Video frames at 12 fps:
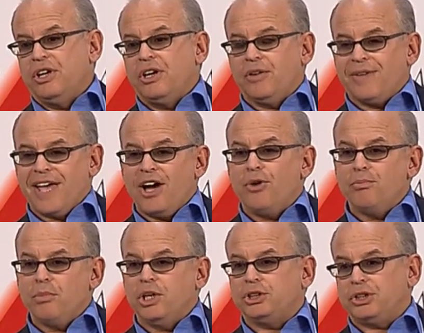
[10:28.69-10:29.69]
of how
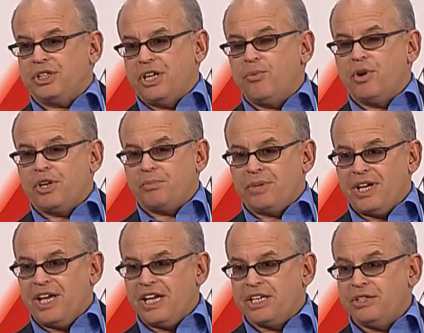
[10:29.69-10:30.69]
much they want to
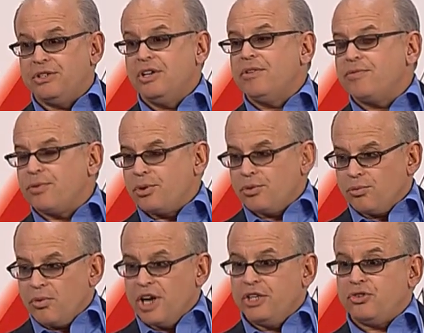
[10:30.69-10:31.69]
pay for the
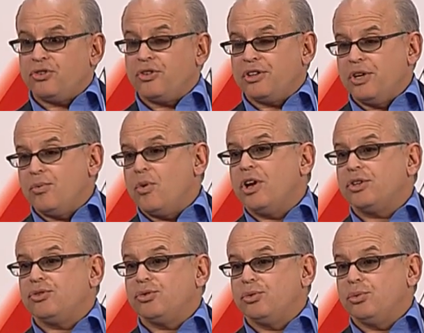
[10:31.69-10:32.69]
rights that they want
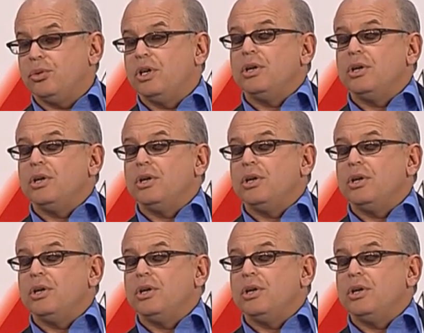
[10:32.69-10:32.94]
to